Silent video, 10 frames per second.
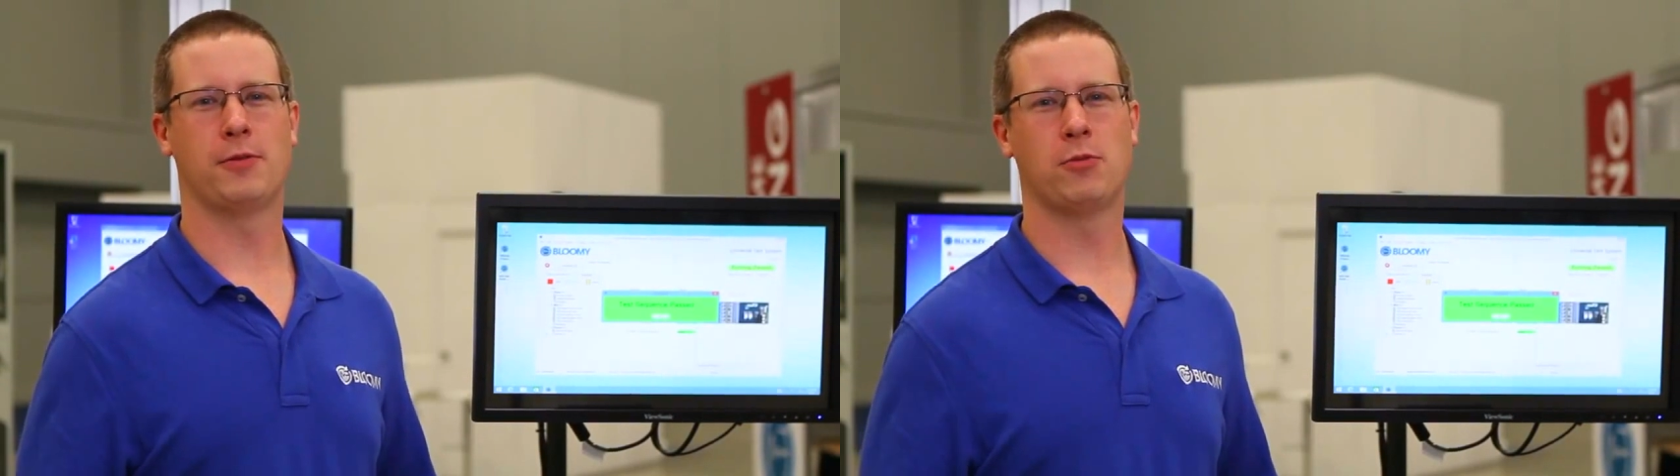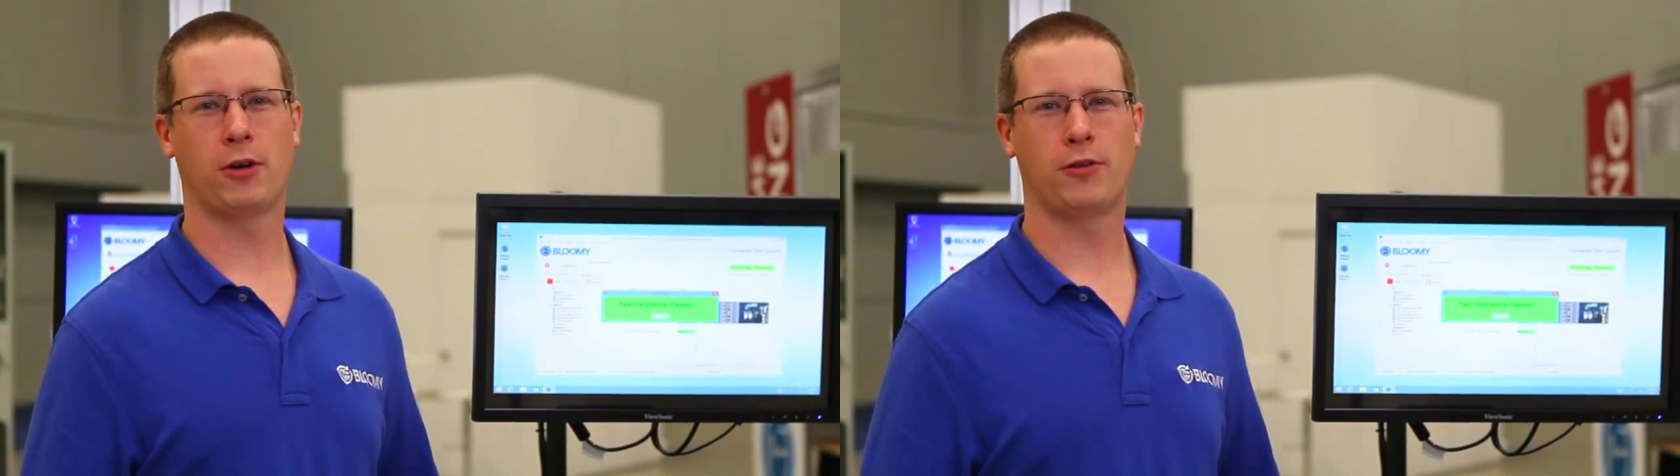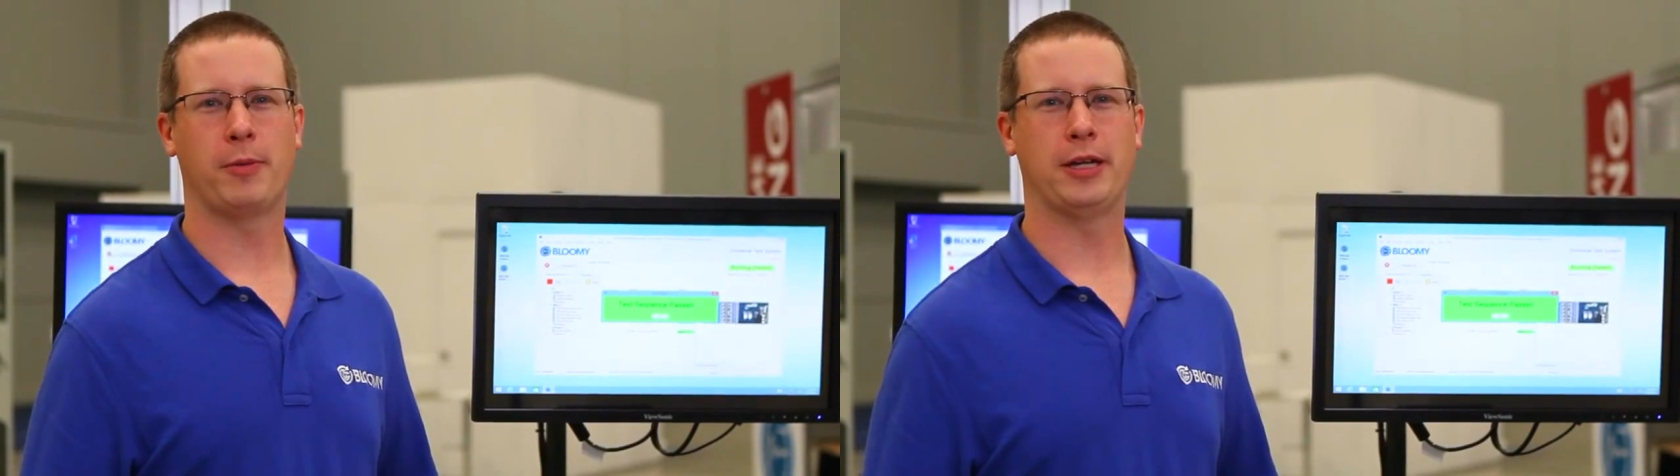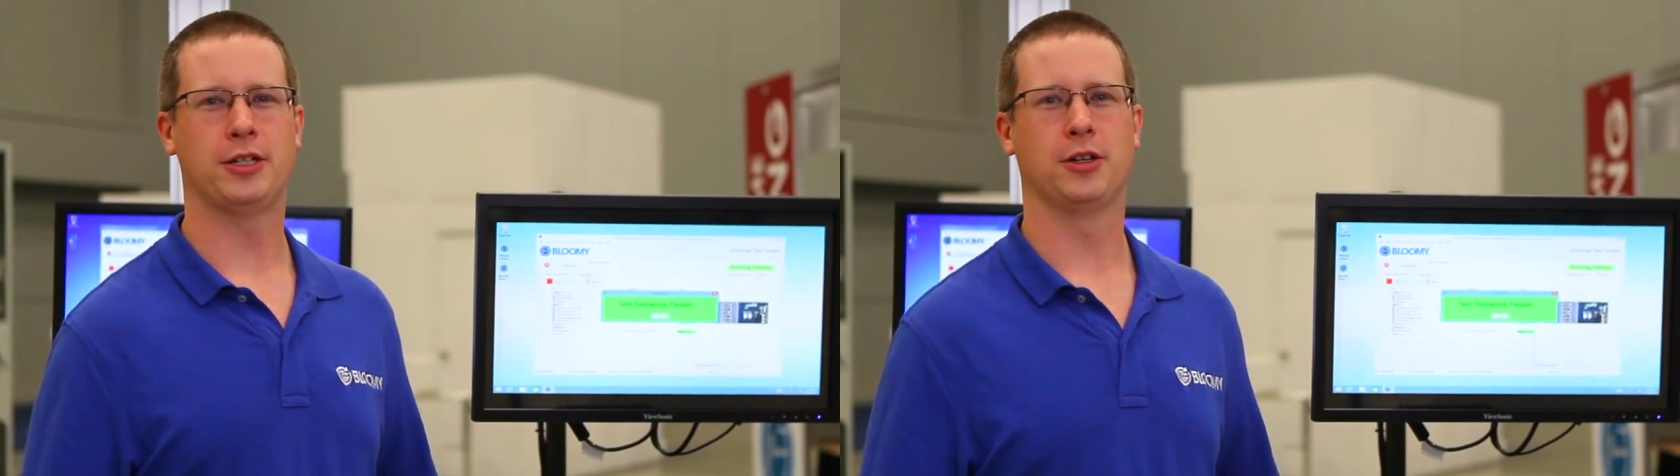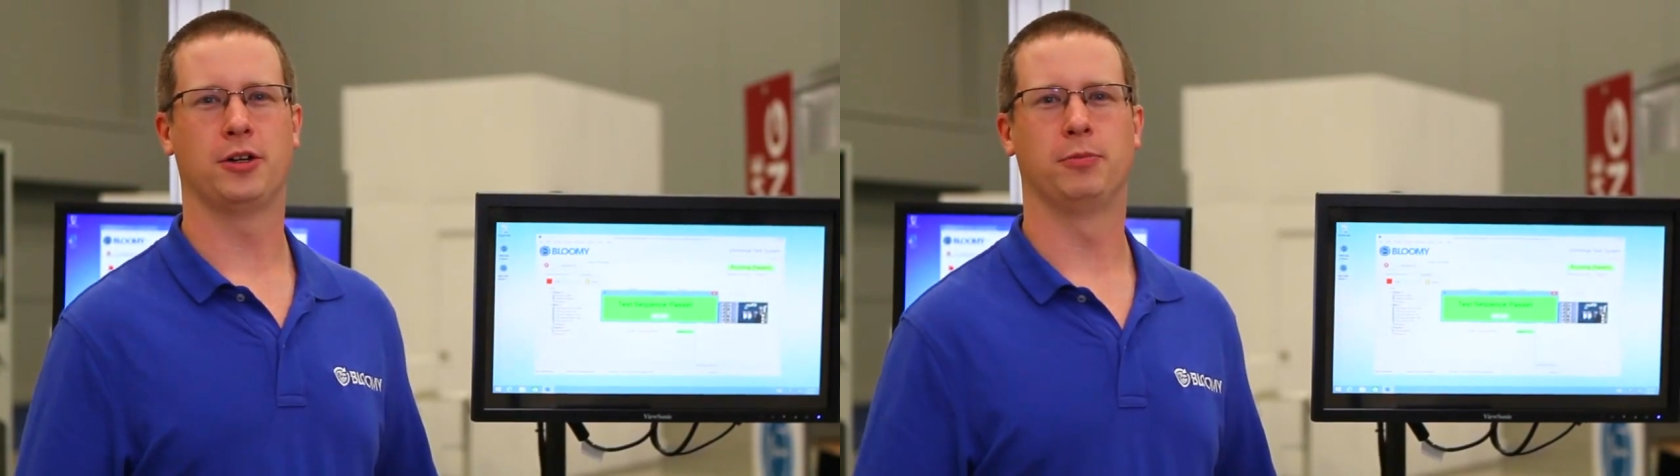For more
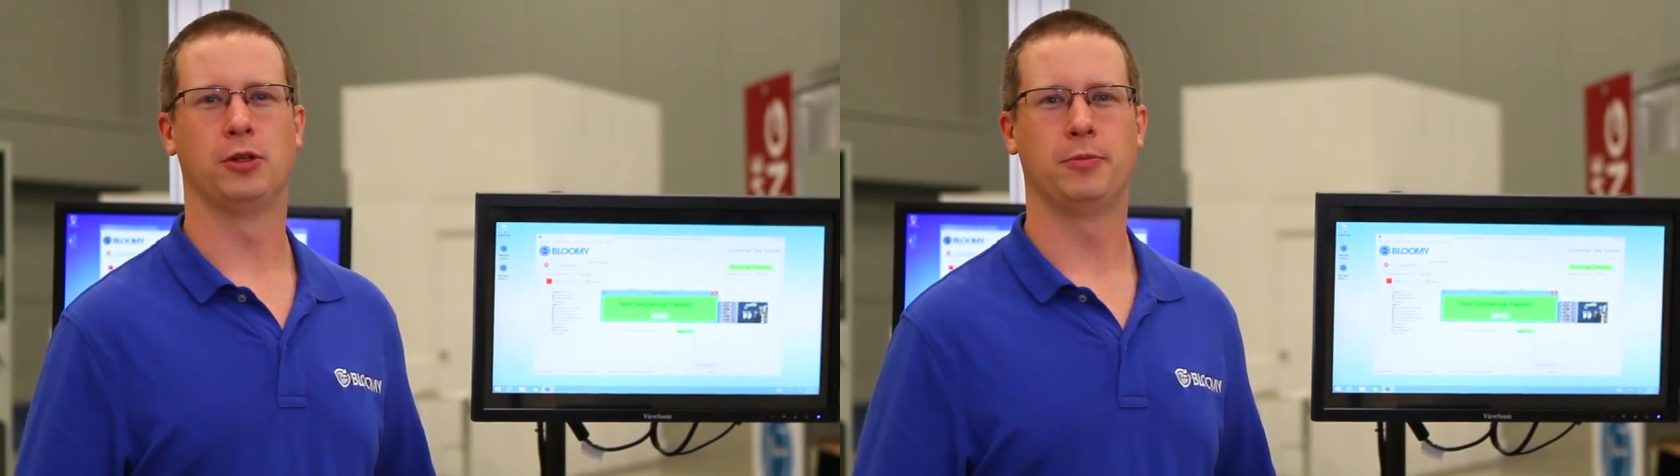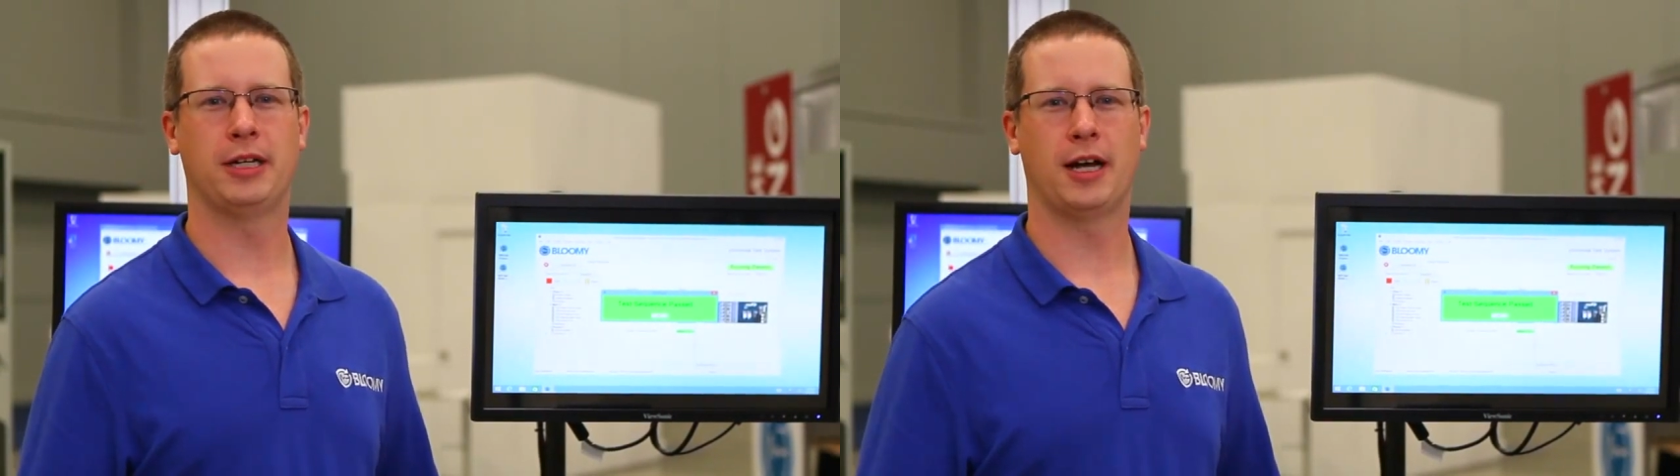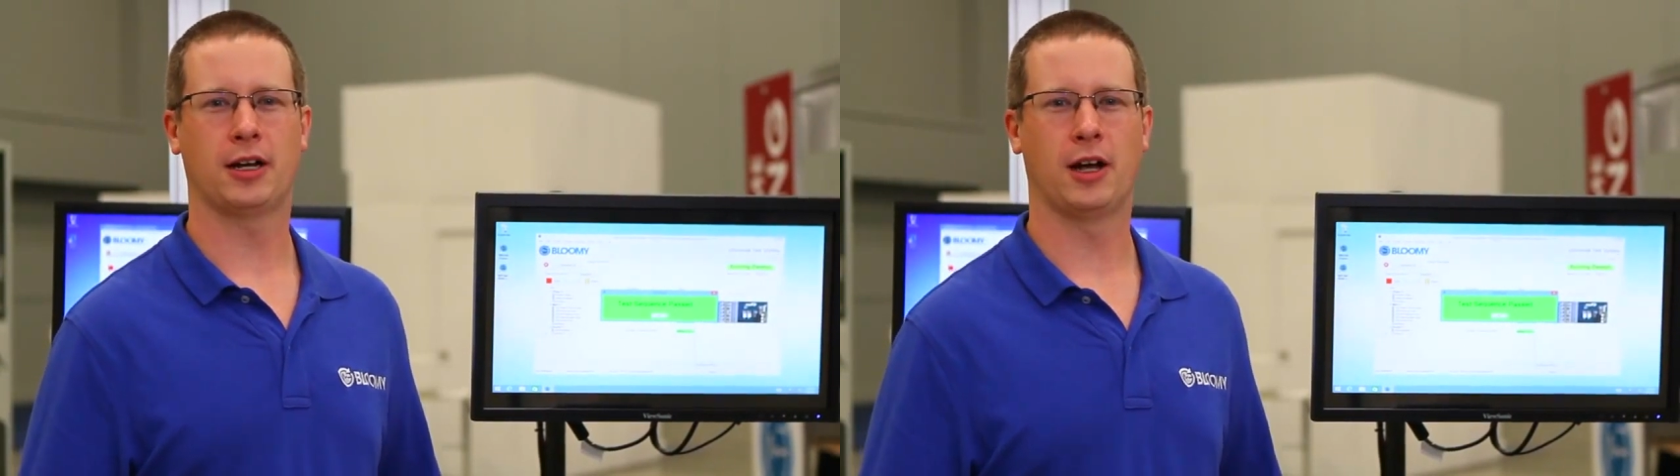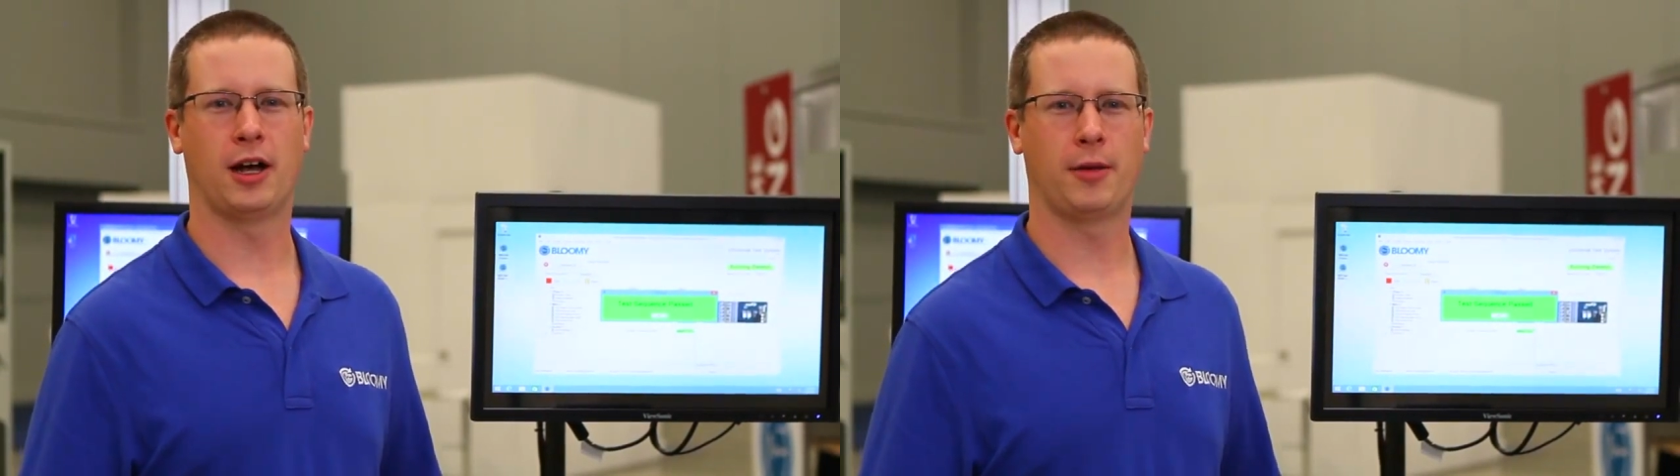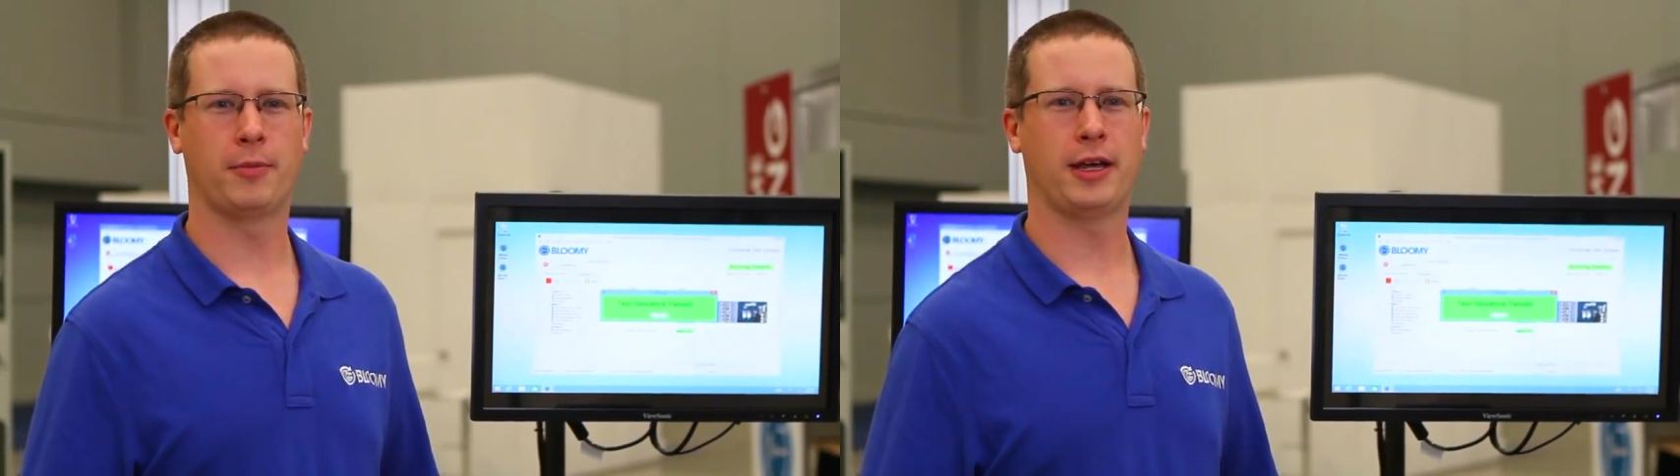information, go to
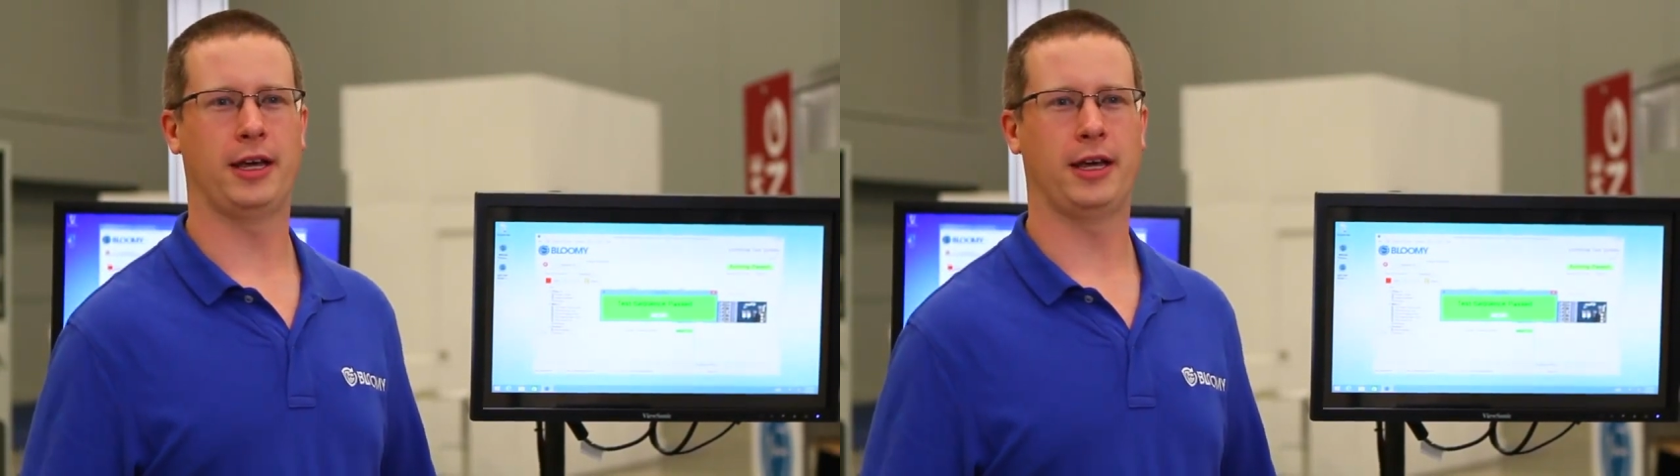bloomy.com,